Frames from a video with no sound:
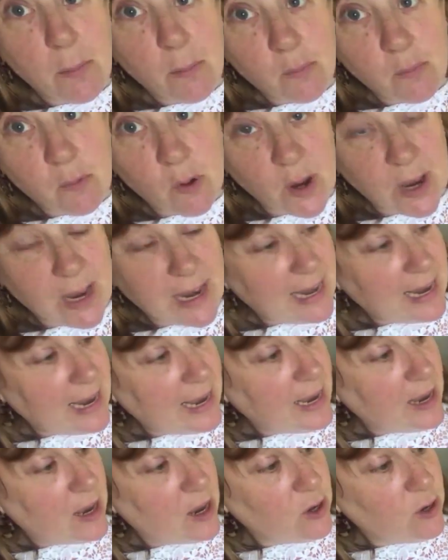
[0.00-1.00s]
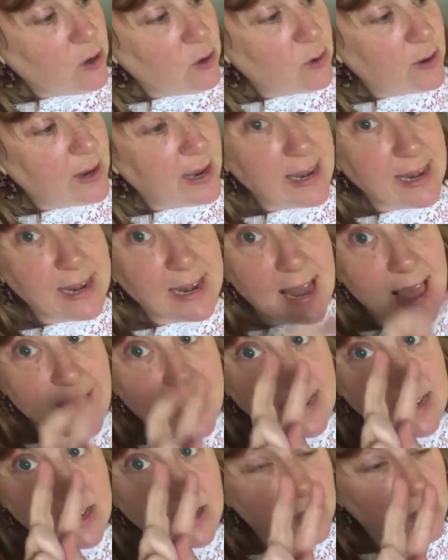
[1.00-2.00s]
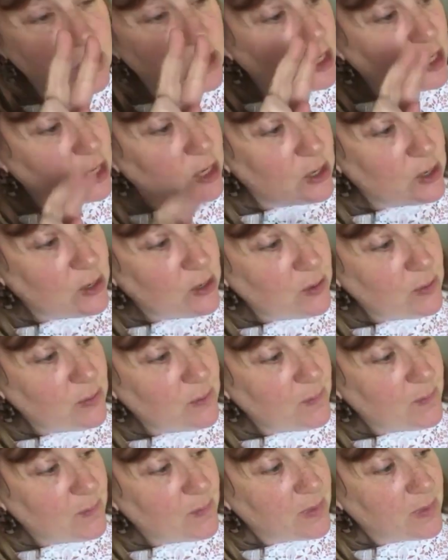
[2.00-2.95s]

Broccoli, you're in lane 2.